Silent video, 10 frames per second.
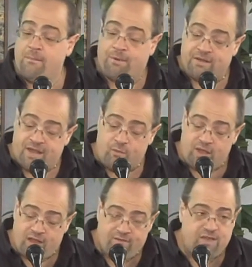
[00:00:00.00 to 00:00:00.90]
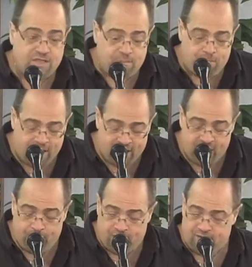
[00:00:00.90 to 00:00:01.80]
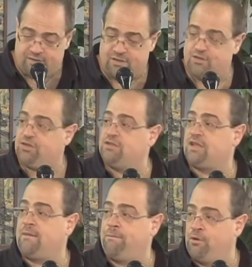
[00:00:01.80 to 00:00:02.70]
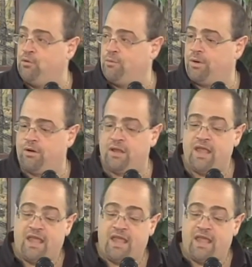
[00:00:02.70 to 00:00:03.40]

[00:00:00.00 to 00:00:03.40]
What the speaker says: But then we have these petty politicians like Bloomberg